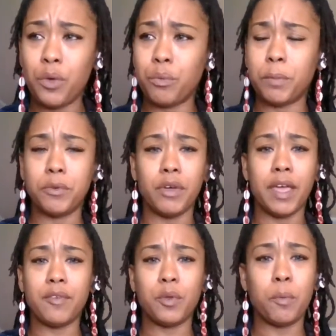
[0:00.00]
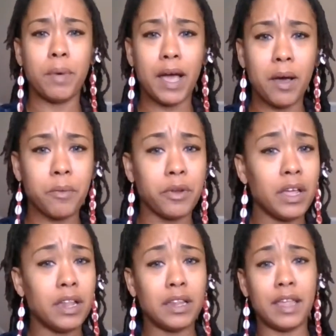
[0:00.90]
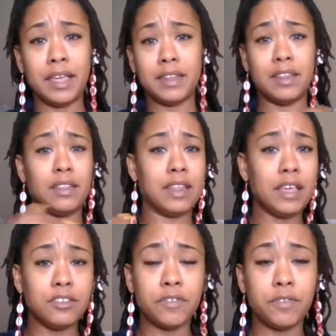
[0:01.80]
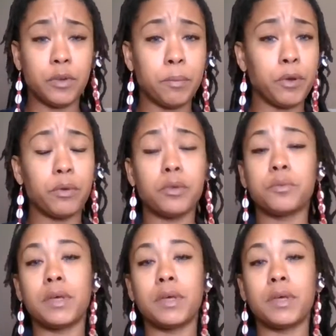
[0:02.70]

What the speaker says: women don't have no power, like, that shit for the birds.